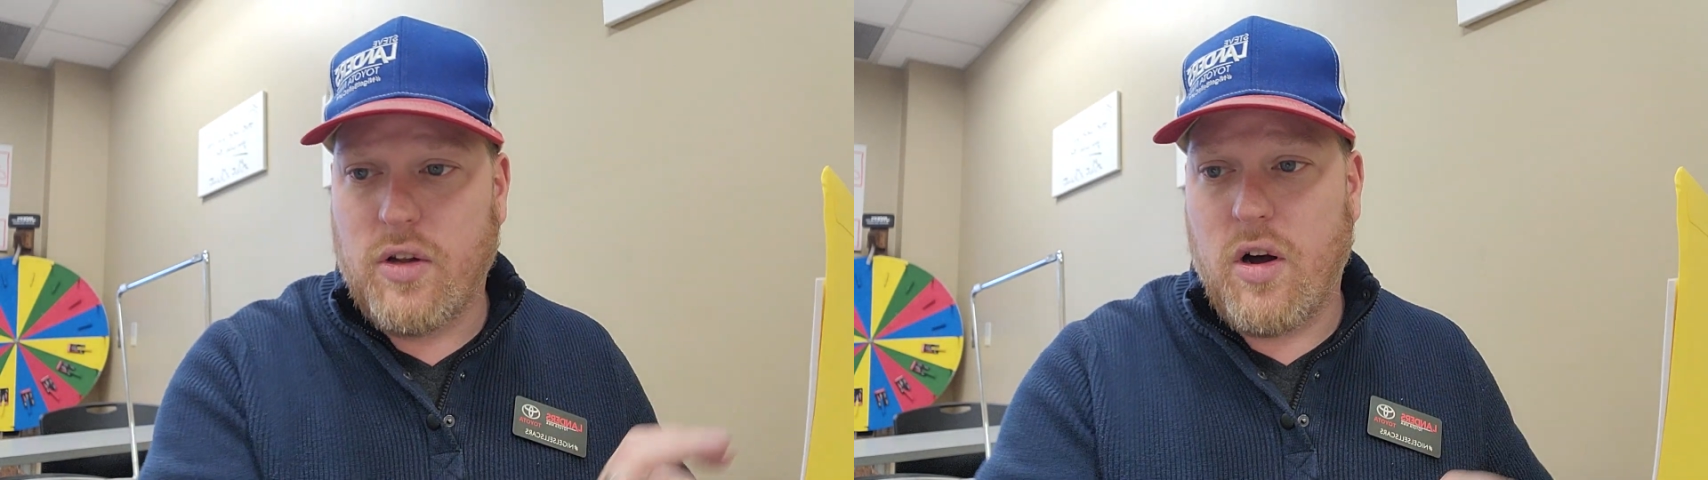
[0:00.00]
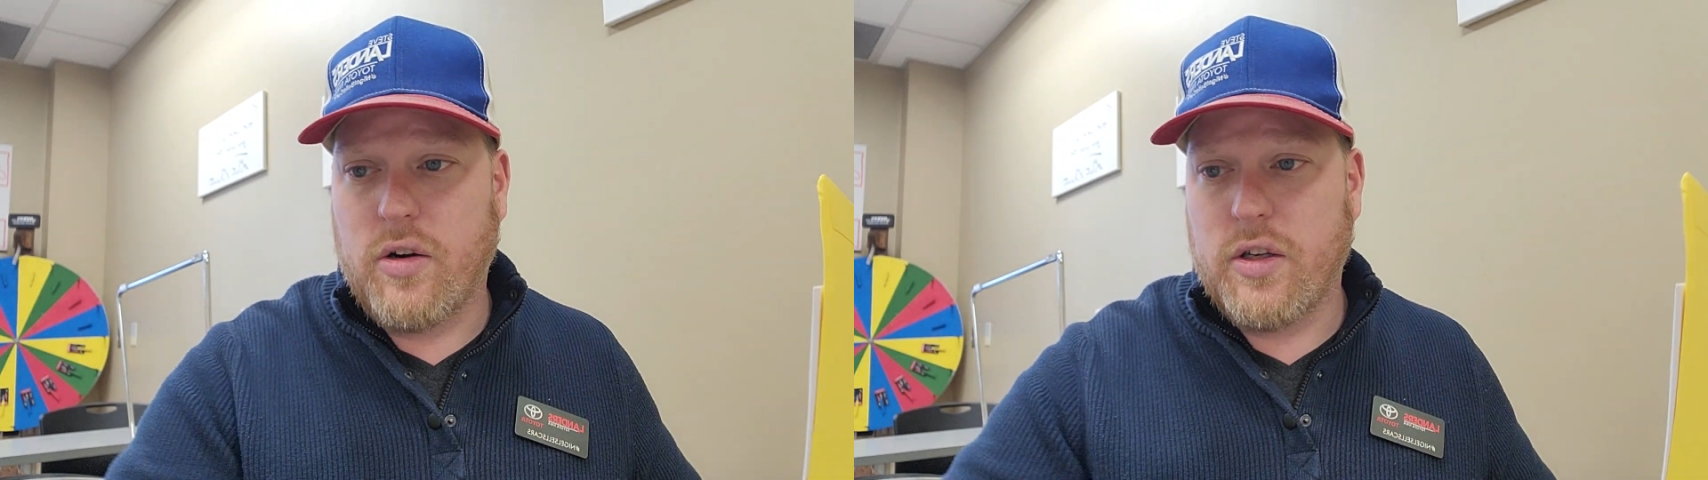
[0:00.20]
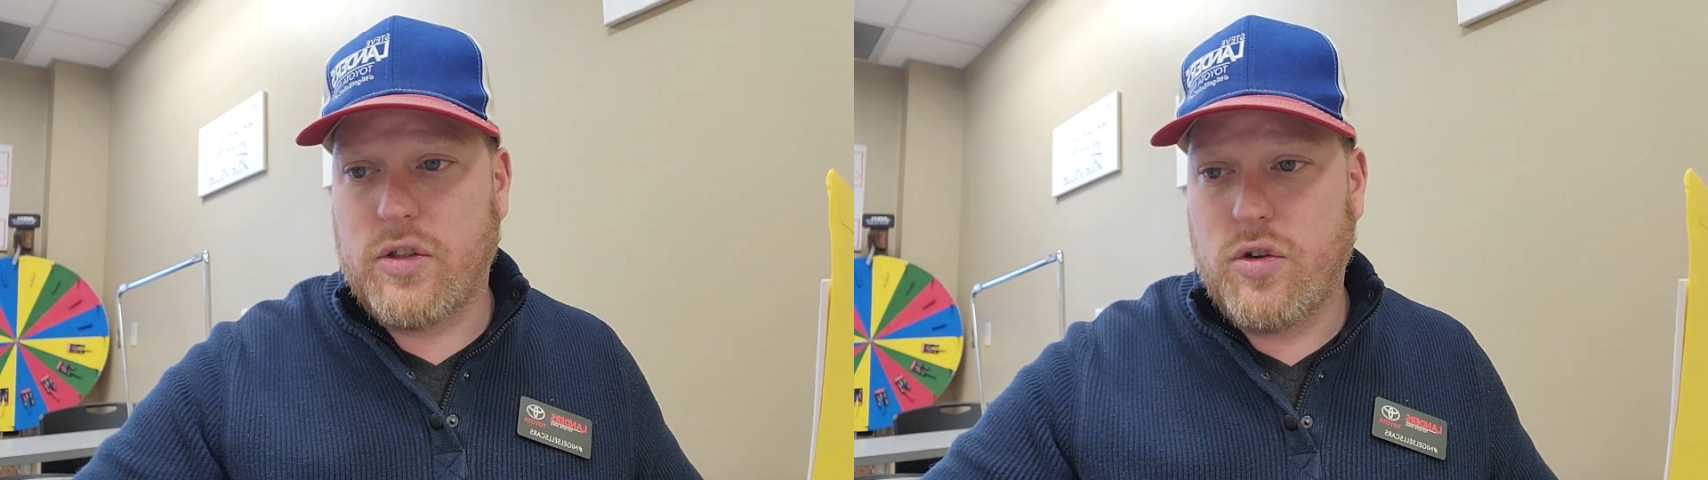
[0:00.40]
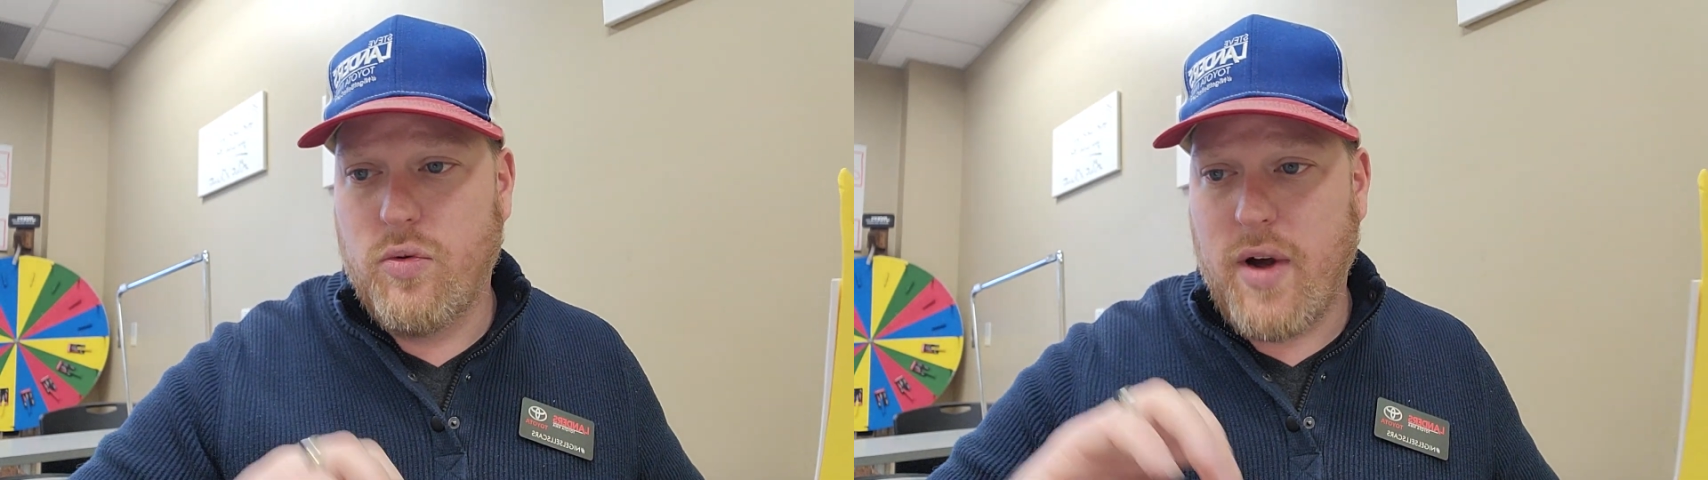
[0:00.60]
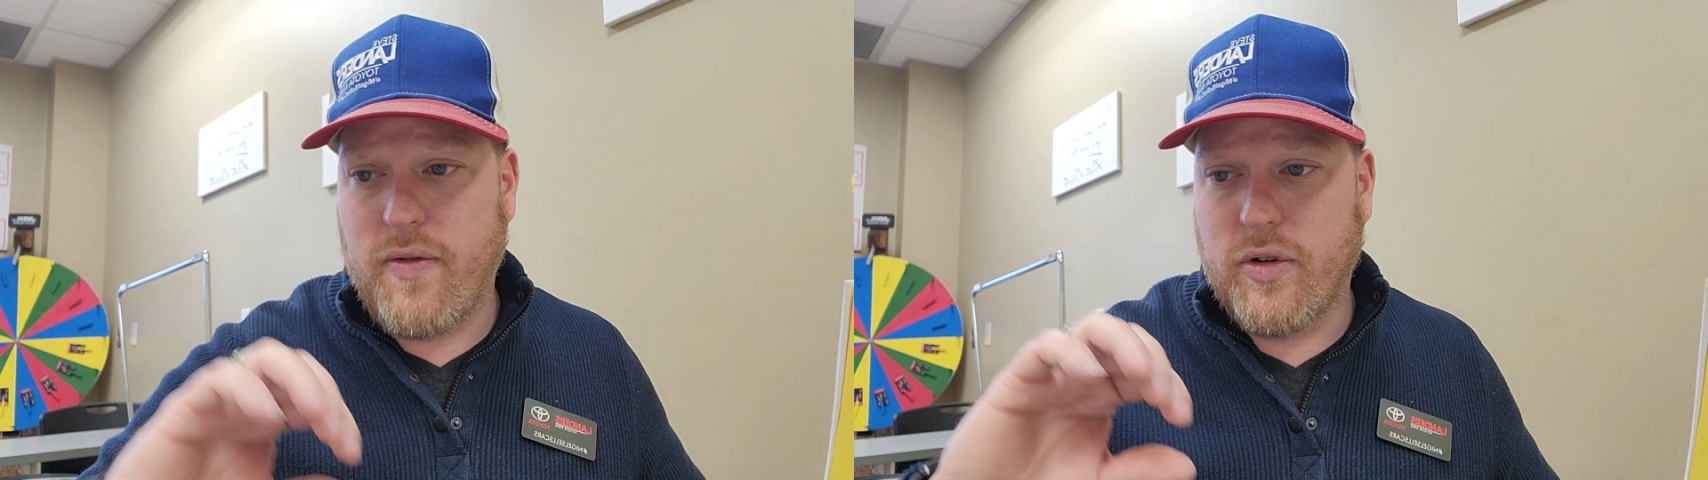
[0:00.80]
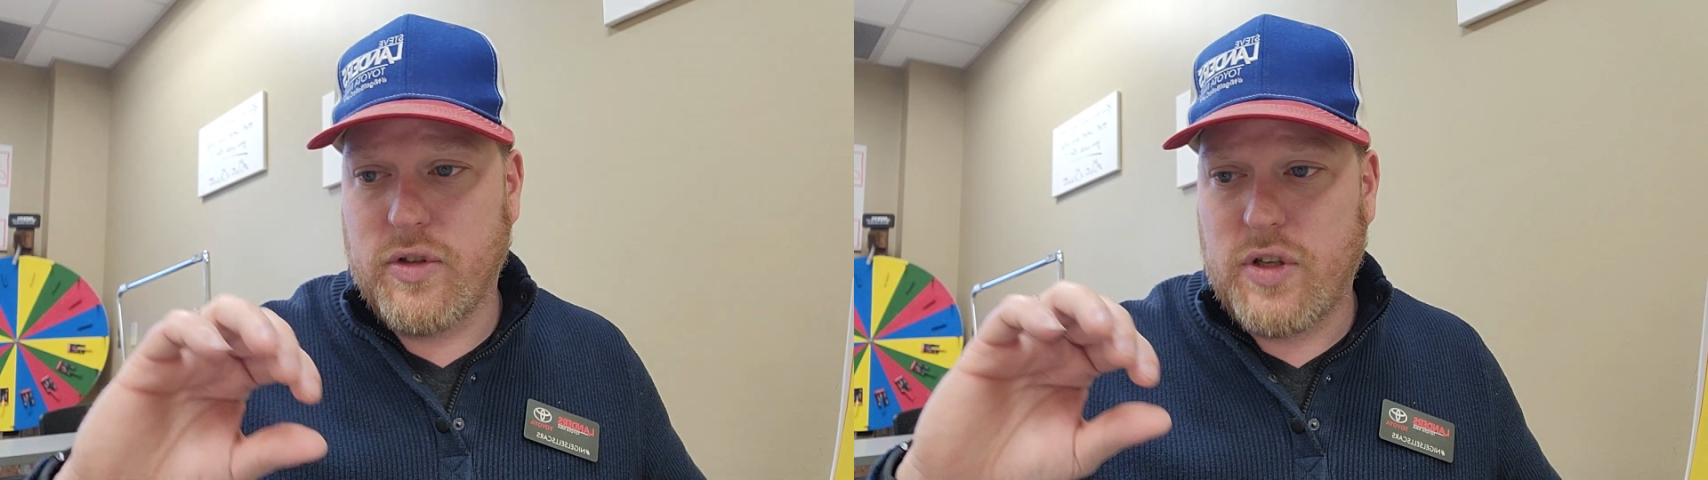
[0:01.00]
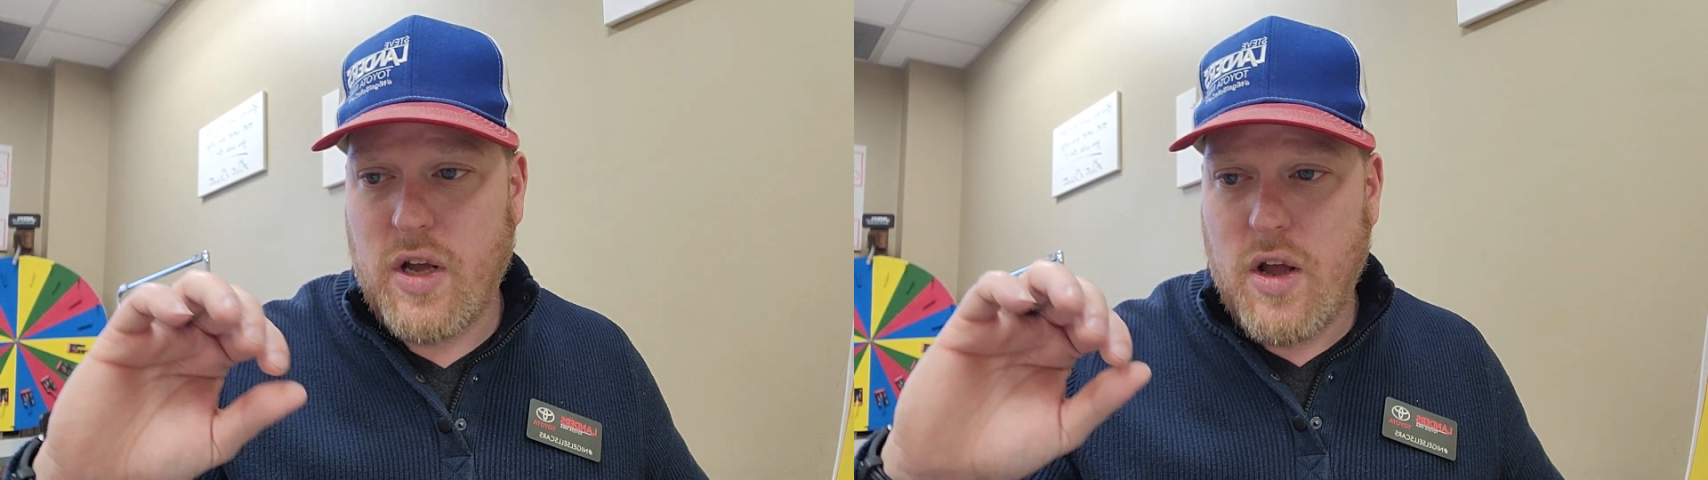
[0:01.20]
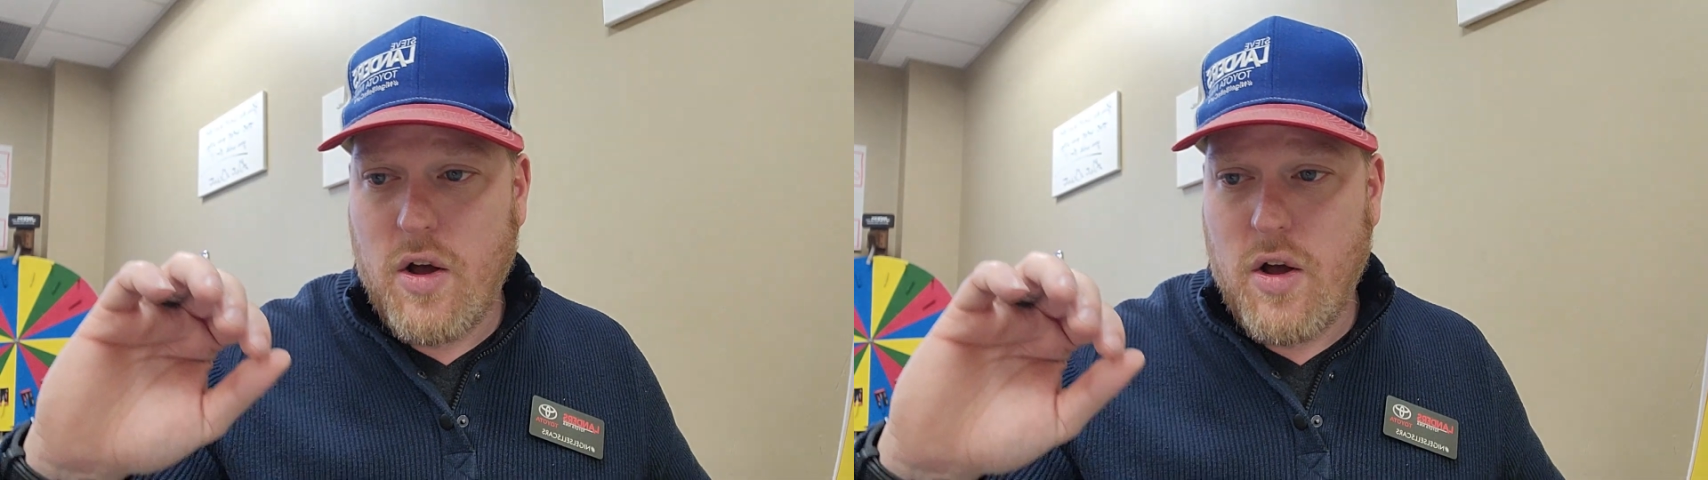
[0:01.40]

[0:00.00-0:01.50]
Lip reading: longest, whoever's